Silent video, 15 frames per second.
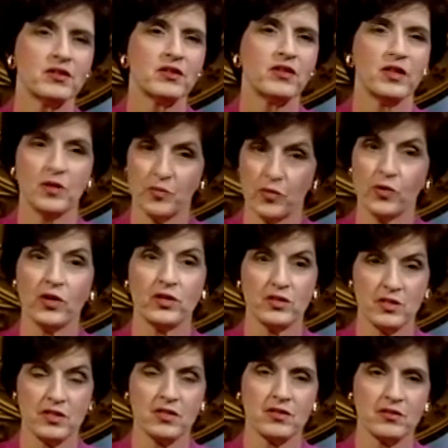the
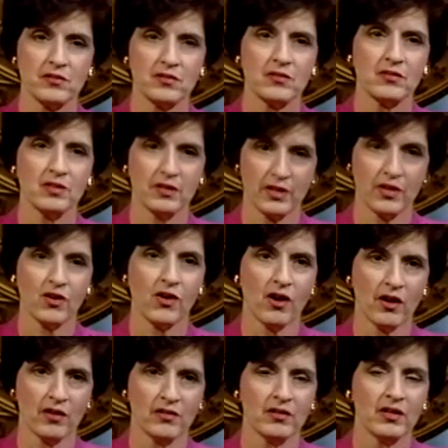importance that they
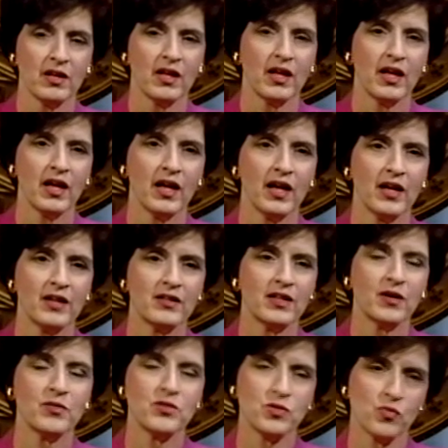are. And
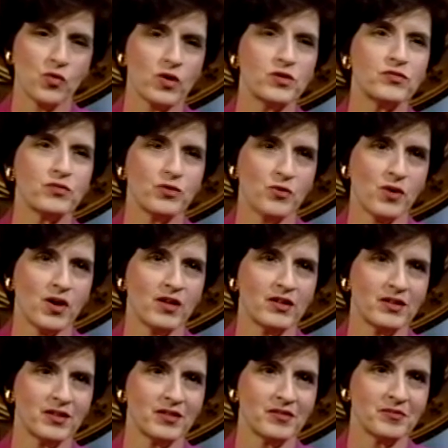that was a wonderful
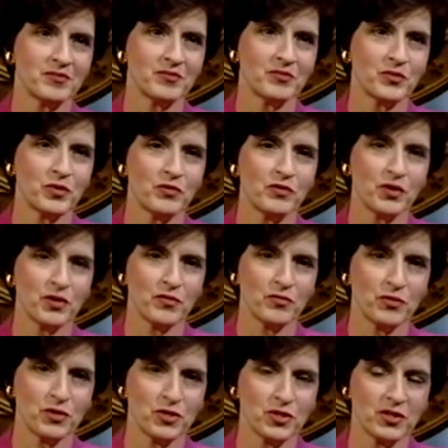quality. We're very
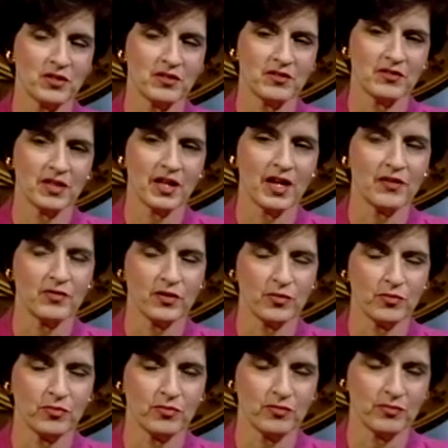fortunate, and I feel
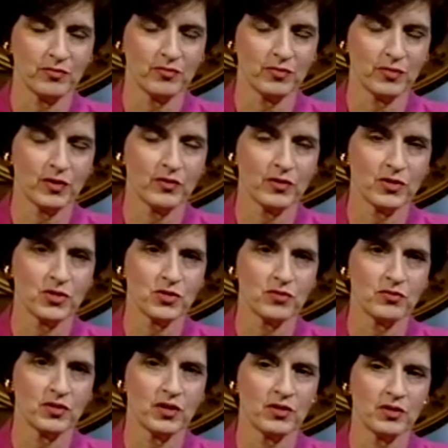privileged to have
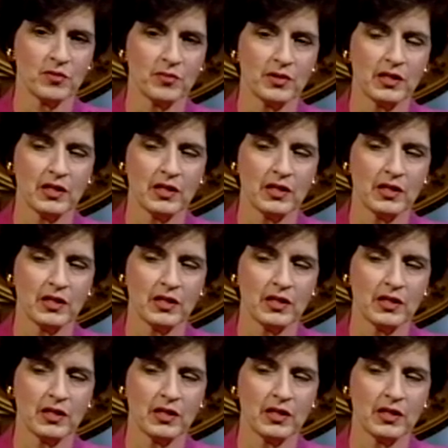known them.